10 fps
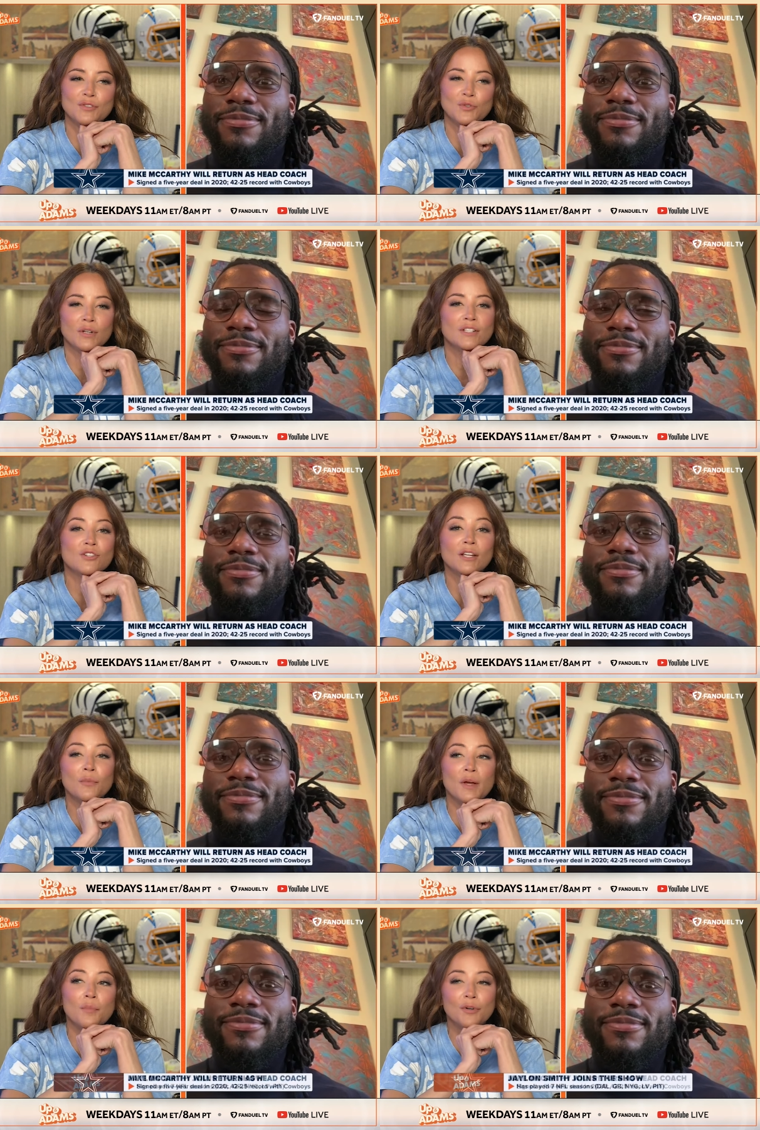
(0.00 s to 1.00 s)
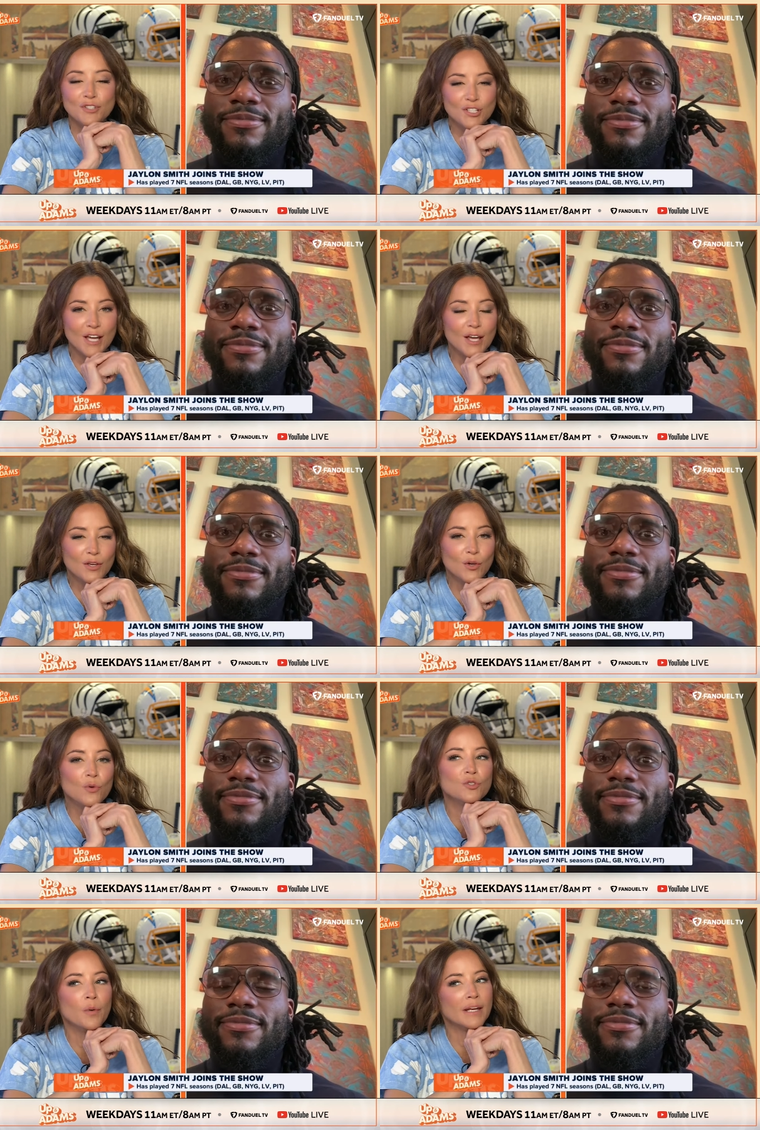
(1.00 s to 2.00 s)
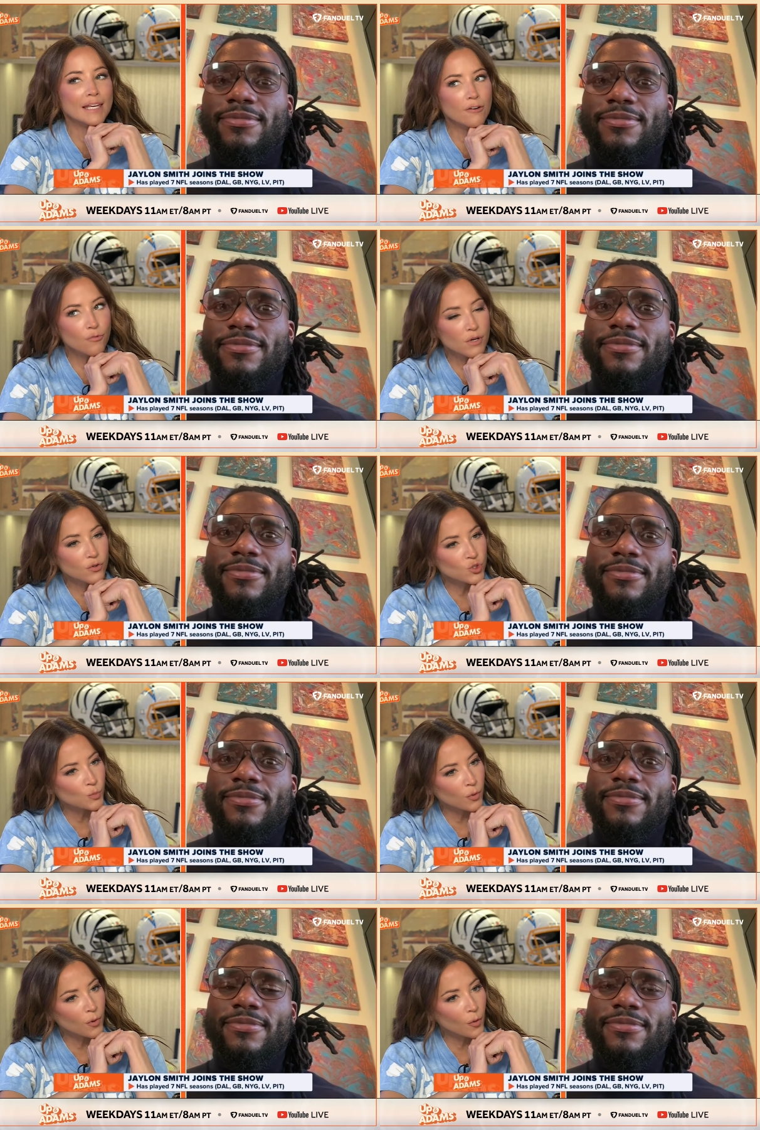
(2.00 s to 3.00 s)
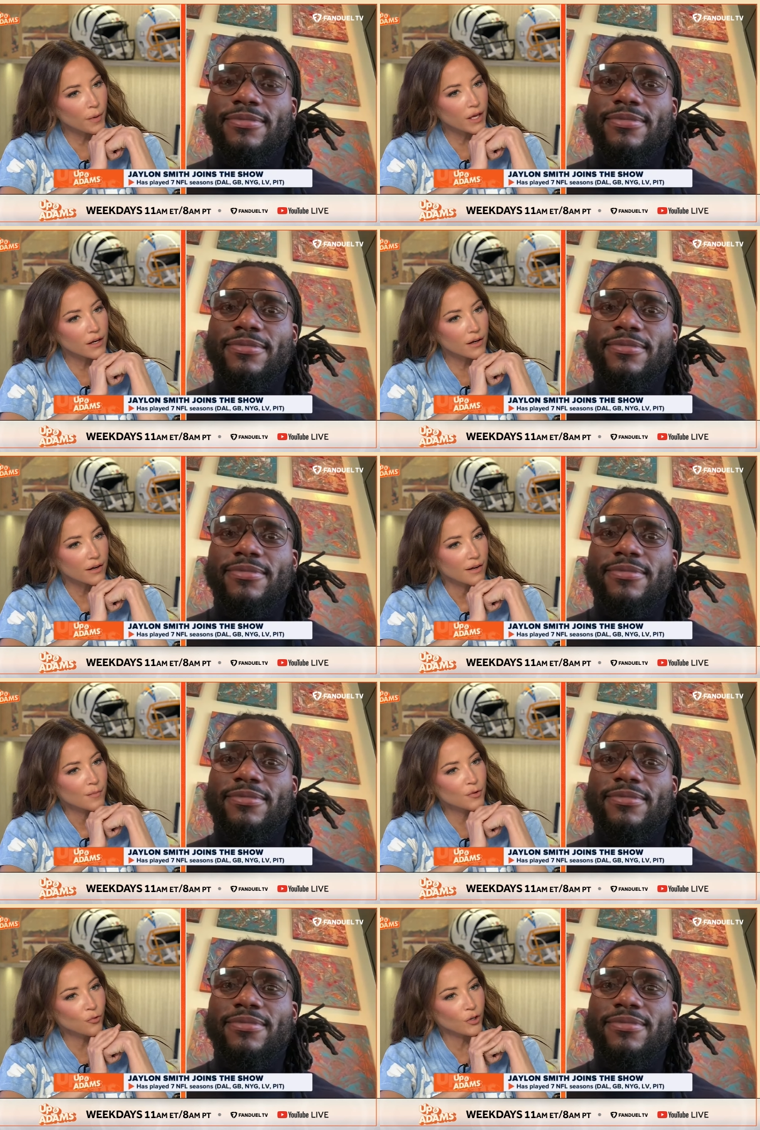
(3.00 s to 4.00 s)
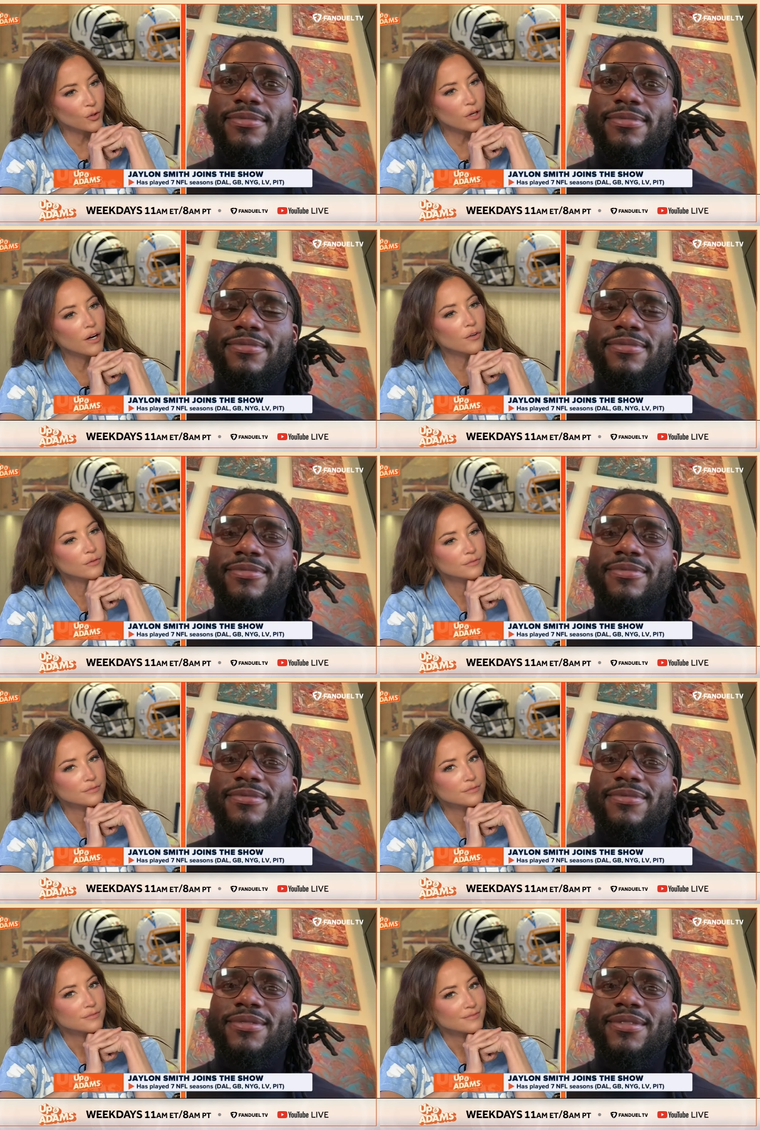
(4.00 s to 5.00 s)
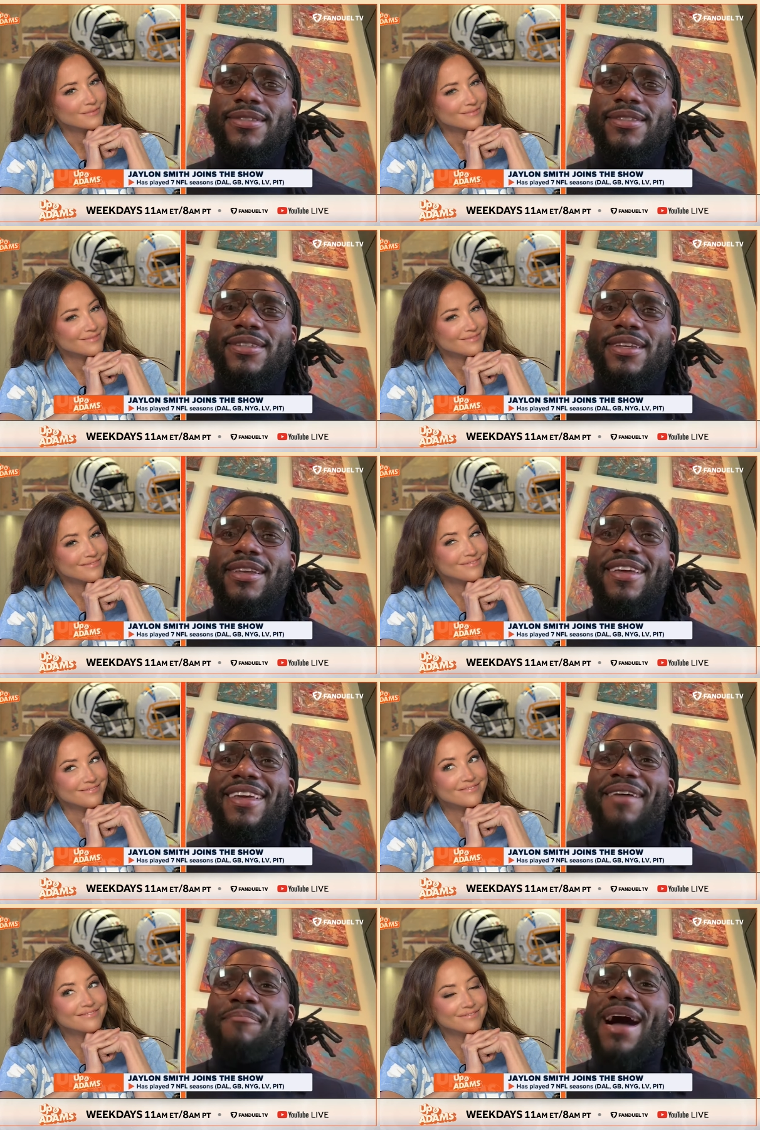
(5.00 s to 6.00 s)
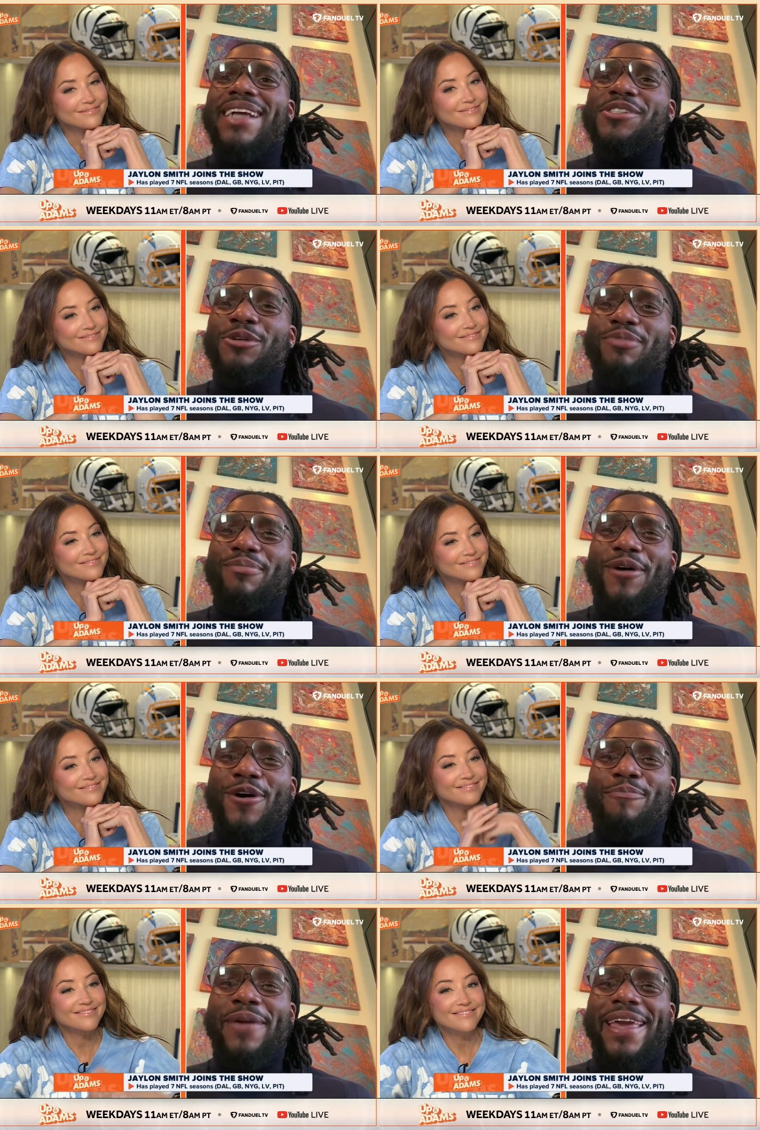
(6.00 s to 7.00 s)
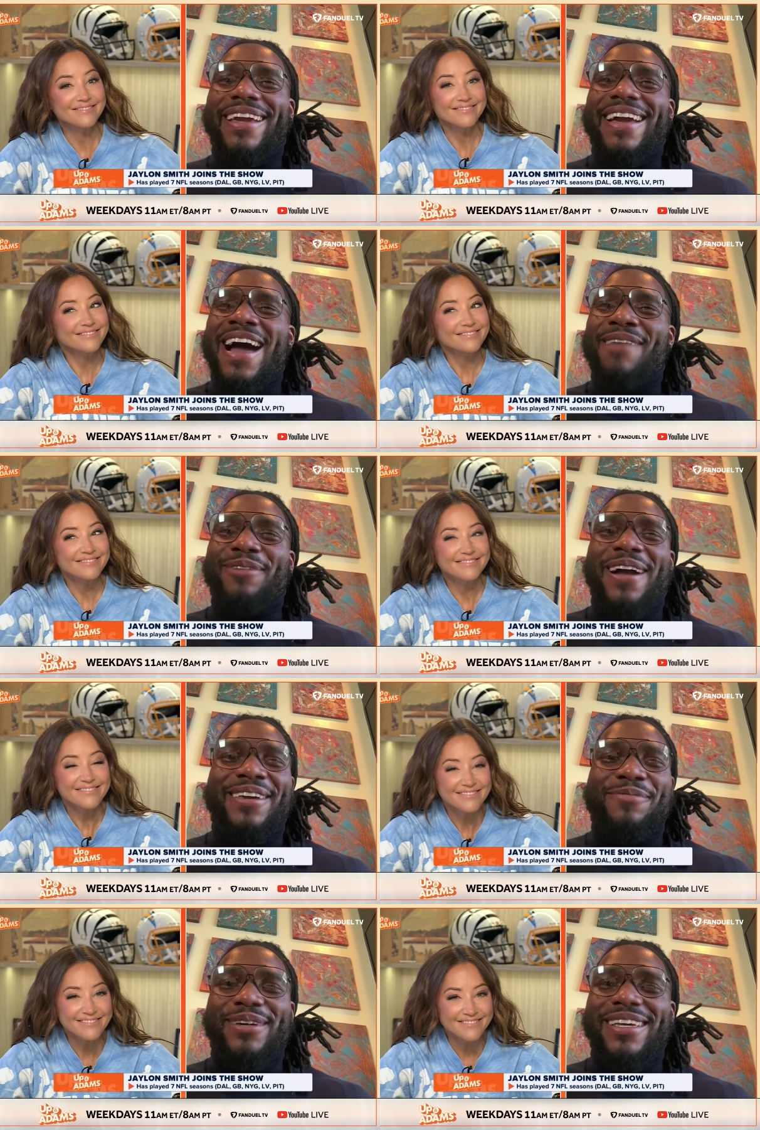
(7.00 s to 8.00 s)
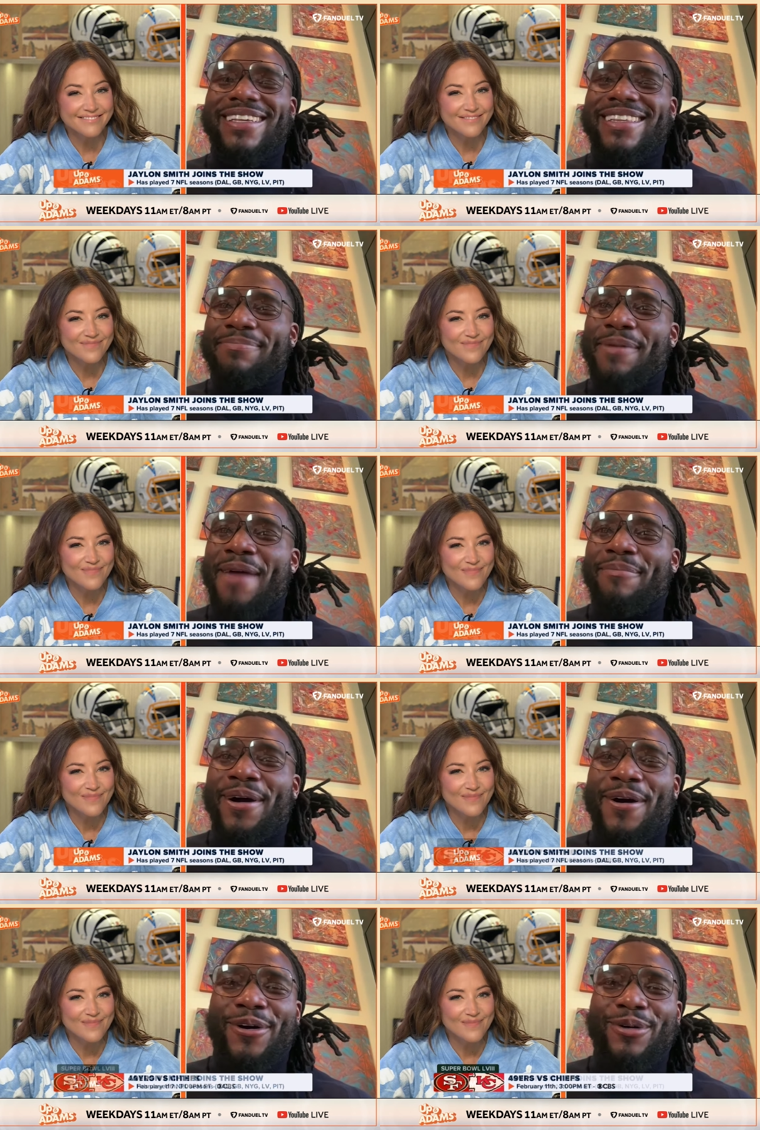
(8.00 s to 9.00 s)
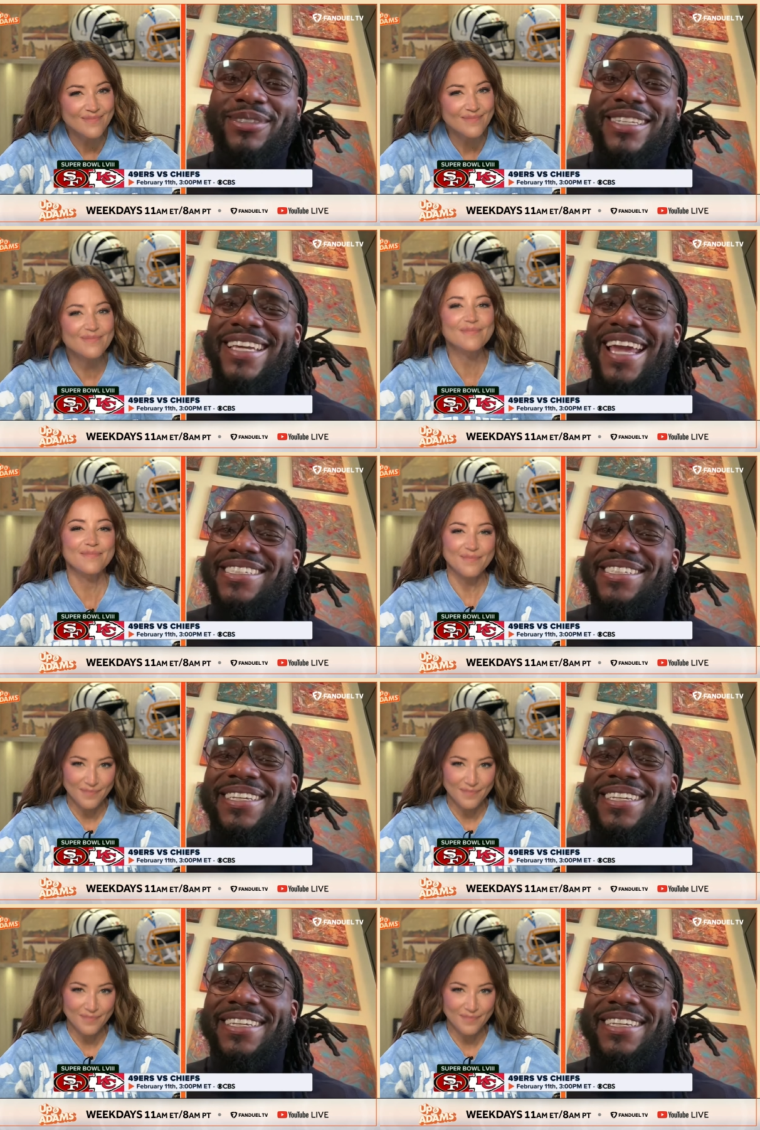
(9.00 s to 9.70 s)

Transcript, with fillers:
Speaker 1: streets. Jaylon, we appreciate you. Do you want to give me your Super Bowl pick before you go?
Speaker 2: My Super Bowl pick, I'm rocking with Pat Mahomes, the Kansas